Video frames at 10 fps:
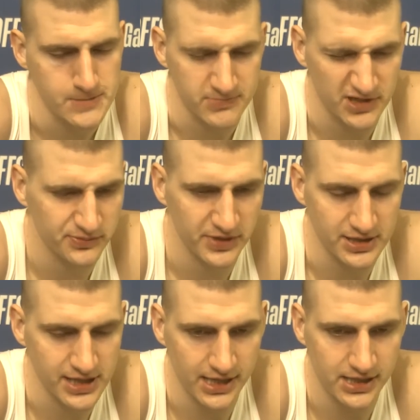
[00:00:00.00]
just by
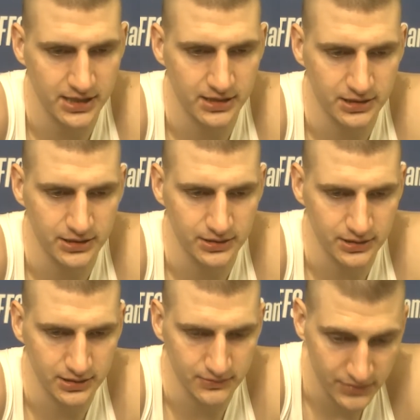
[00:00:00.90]
attacking
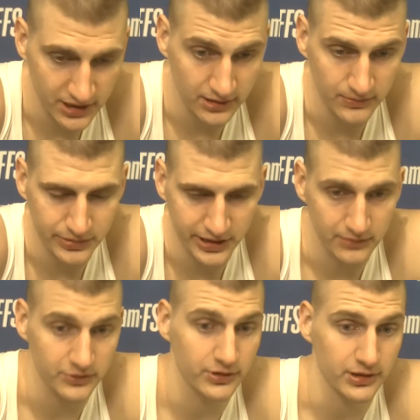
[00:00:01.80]
and being in the paint, you